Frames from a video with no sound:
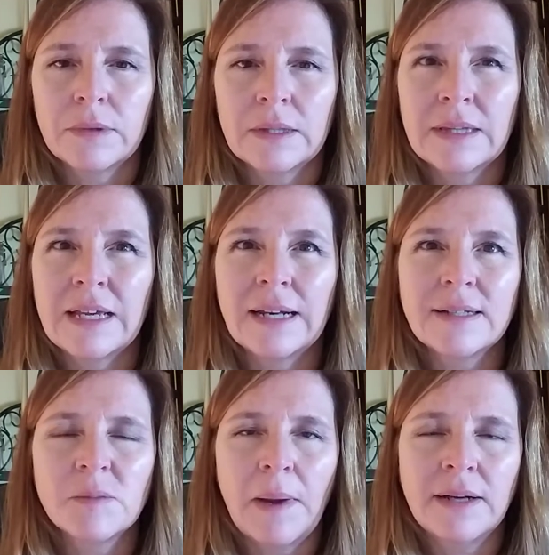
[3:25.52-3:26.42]
the
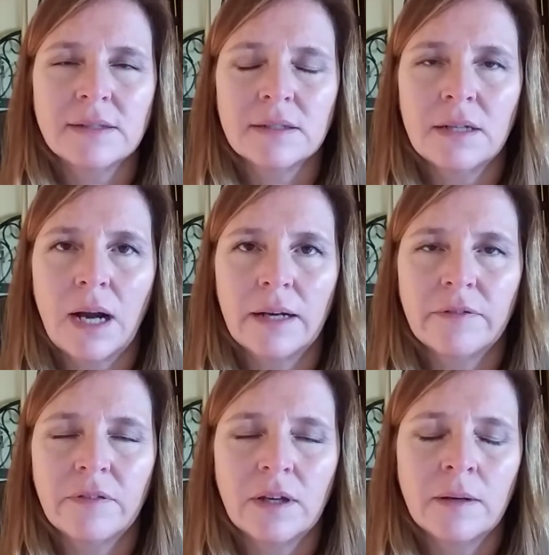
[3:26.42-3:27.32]
unexpected kind of
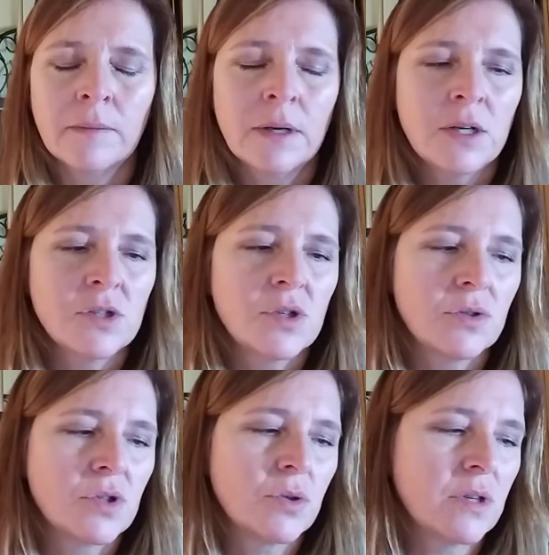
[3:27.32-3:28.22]
thing to,
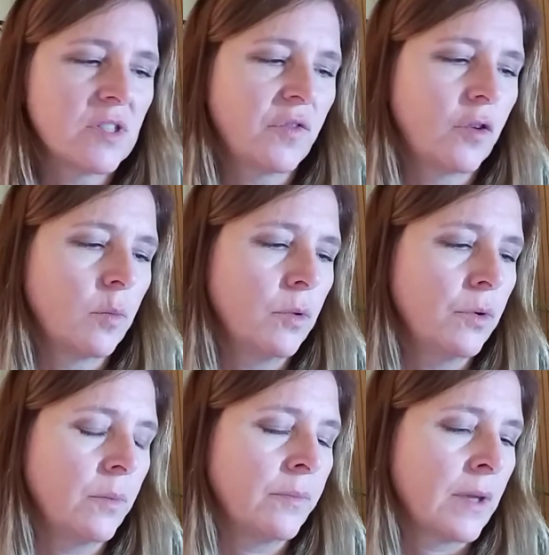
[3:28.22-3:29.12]
to this full
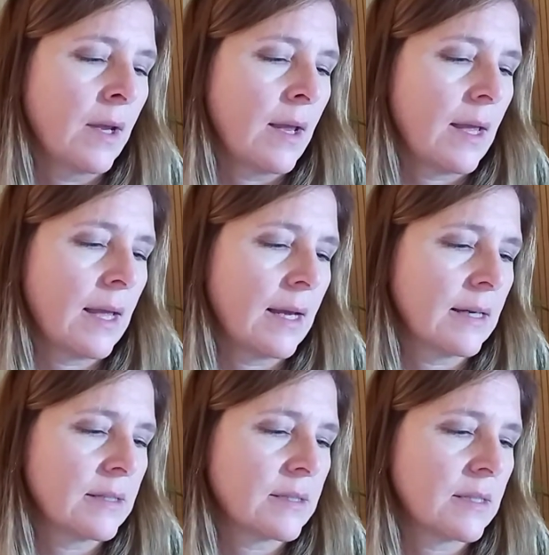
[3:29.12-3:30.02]
moon.
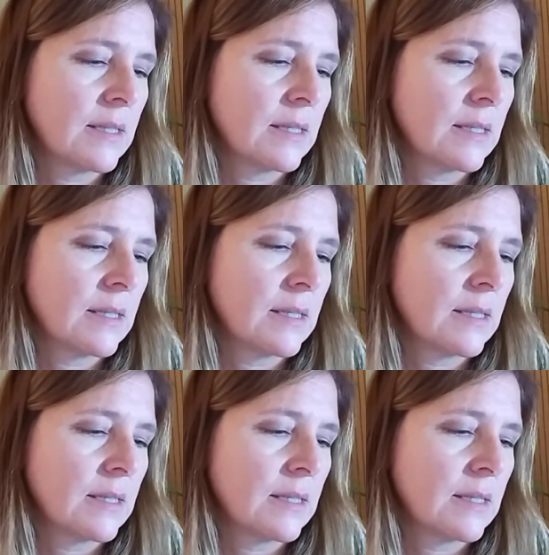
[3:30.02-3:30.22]
And